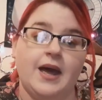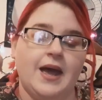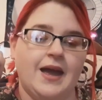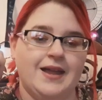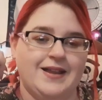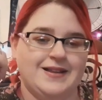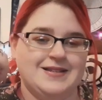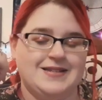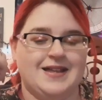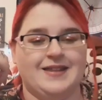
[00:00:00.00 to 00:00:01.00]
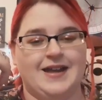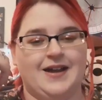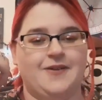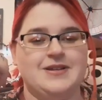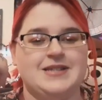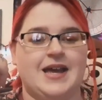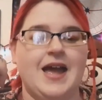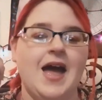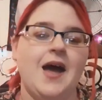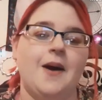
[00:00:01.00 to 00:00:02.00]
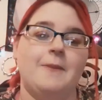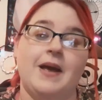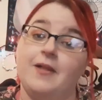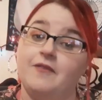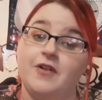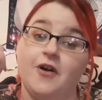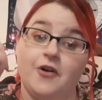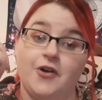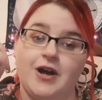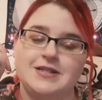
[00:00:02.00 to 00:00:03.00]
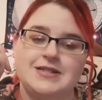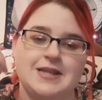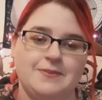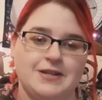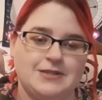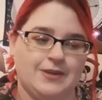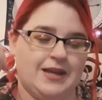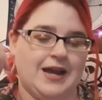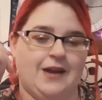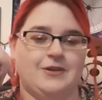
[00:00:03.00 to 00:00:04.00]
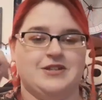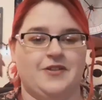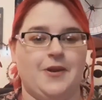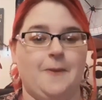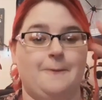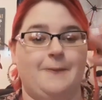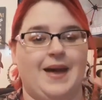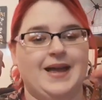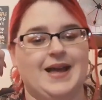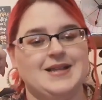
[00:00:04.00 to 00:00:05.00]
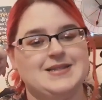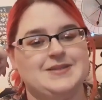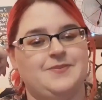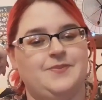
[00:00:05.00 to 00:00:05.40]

and like I always say, make love with the home boxes and be sweet and kind to each other. Bye, guys.